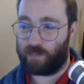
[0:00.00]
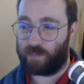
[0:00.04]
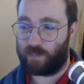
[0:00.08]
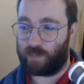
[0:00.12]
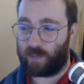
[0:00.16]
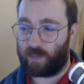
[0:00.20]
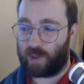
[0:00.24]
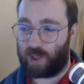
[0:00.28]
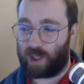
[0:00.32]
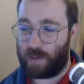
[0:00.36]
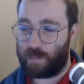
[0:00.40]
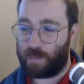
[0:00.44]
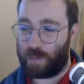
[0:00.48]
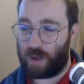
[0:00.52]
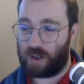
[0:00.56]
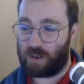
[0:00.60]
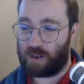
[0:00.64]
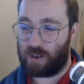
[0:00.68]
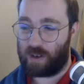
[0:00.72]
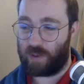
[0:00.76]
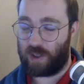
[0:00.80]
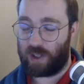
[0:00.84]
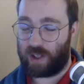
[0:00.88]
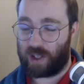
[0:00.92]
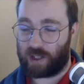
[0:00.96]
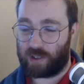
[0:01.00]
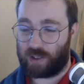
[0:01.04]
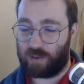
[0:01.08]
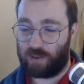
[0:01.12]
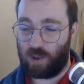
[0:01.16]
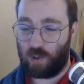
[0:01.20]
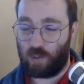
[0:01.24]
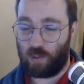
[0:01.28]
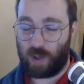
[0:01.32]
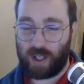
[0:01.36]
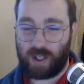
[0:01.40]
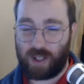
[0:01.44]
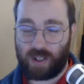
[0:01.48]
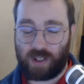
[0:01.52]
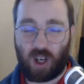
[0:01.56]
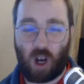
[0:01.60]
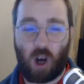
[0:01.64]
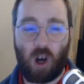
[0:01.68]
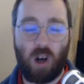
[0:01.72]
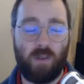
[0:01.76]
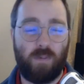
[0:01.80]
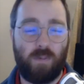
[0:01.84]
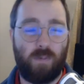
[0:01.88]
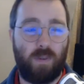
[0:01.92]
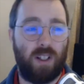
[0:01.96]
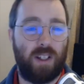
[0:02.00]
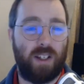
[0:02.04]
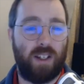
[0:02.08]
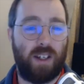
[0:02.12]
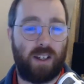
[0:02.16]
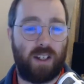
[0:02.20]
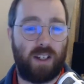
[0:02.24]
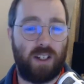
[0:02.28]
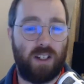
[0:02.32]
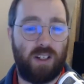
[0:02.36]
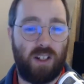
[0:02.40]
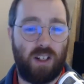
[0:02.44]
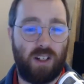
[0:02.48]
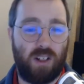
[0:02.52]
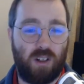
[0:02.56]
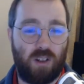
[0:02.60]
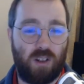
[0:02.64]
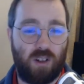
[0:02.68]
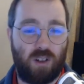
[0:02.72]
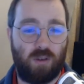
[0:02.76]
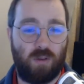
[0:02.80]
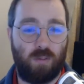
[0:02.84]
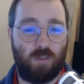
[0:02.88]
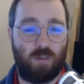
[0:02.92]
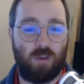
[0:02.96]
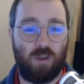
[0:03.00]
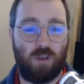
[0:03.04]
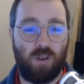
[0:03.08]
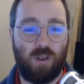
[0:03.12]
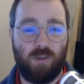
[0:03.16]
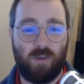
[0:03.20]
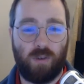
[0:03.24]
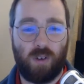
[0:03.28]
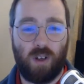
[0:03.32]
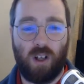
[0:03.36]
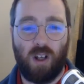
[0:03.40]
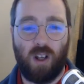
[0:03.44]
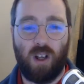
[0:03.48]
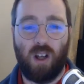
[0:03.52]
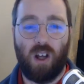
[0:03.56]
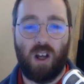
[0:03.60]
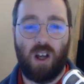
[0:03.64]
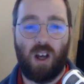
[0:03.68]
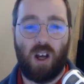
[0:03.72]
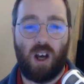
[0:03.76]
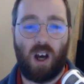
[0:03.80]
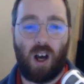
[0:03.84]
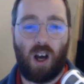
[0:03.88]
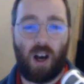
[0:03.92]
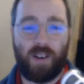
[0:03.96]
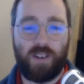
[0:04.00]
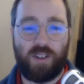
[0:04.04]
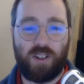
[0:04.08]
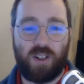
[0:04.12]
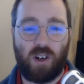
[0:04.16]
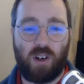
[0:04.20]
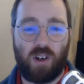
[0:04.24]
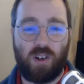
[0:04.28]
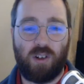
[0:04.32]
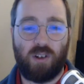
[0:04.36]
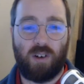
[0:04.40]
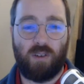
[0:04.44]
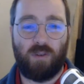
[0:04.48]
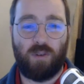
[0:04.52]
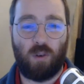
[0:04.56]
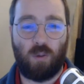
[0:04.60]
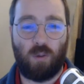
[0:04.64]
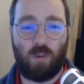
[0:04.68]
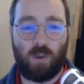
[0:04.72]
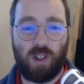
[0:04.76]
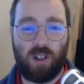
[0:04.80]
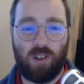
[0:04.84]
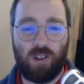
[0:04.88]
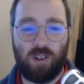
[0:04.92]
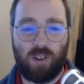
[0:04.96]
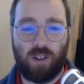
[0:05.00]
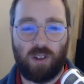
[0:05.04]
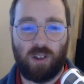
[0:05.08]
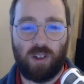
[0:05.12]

get better over the next few weeks. Hopefully it continues to improve. I don't know if it will.